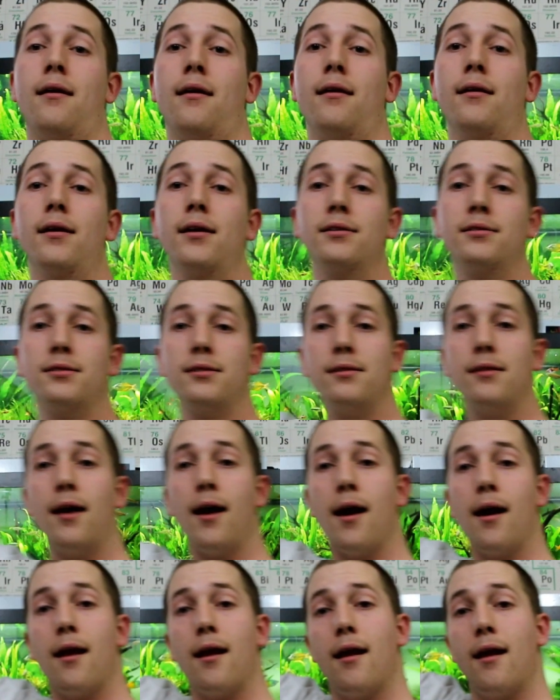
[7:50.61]
You guys see
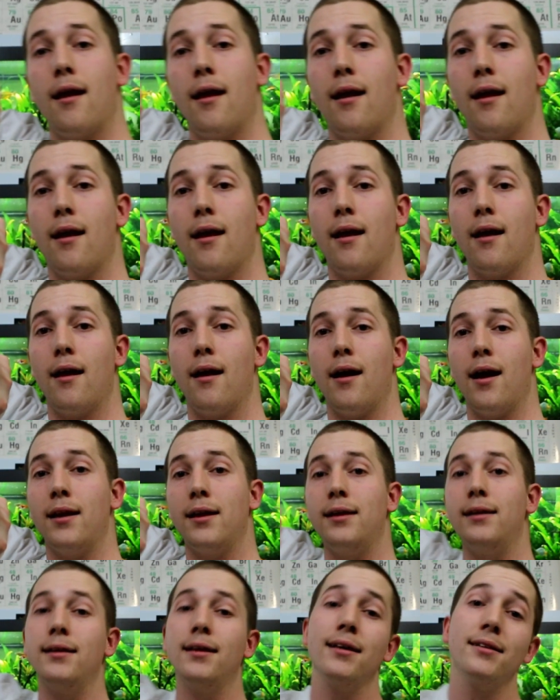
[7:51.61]
that? I
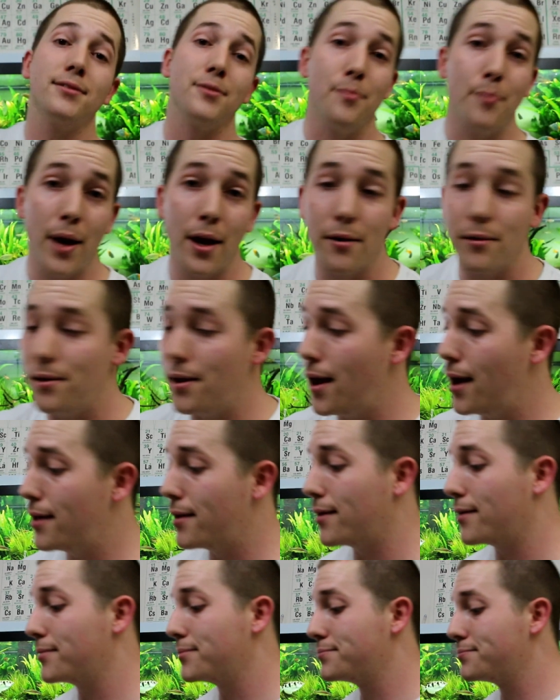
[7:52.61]
need to get some better
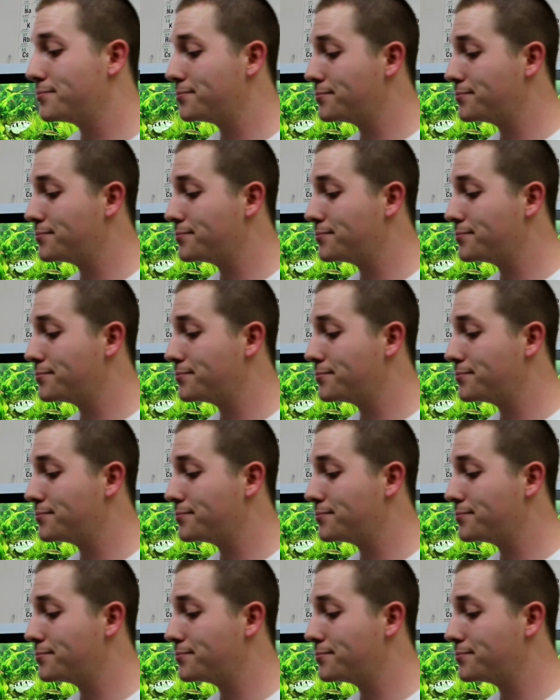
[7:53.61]
lighting.